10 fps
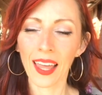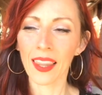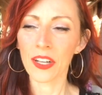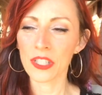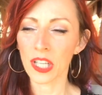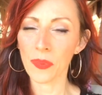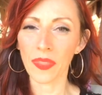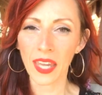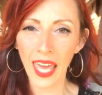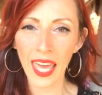they're dealing with
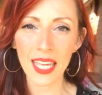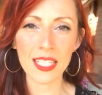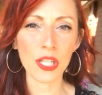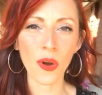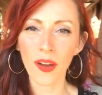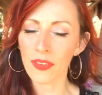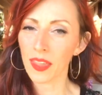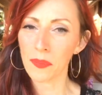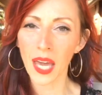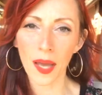the kids,
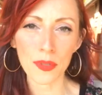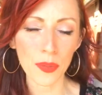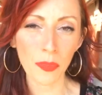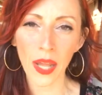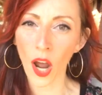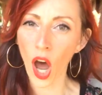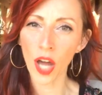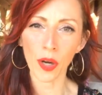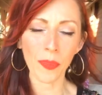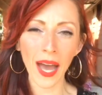everything becomes an
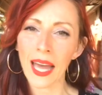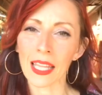autopilot